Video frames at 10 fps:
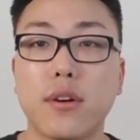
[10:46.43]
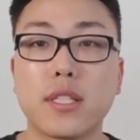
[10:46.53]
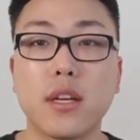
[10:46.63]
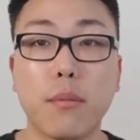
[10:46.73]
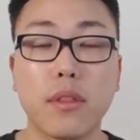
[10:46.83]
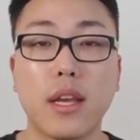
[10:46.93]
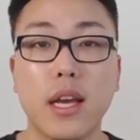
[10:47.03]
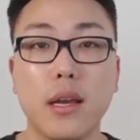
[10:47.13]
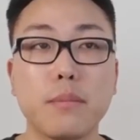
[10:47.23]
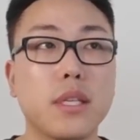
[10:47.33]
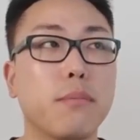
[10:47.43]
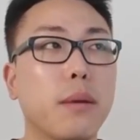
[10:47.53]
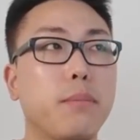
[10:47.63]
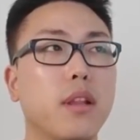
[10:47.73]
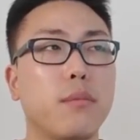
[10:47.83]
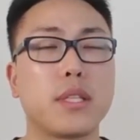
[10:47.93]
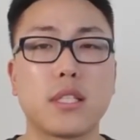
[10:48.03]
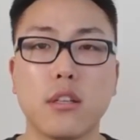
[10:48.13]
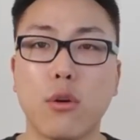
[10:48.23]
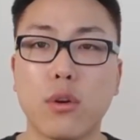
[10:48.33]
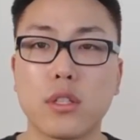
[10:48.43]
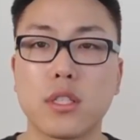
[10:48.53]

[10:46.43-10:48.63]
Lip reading: During summer times, it might be a little bit slower,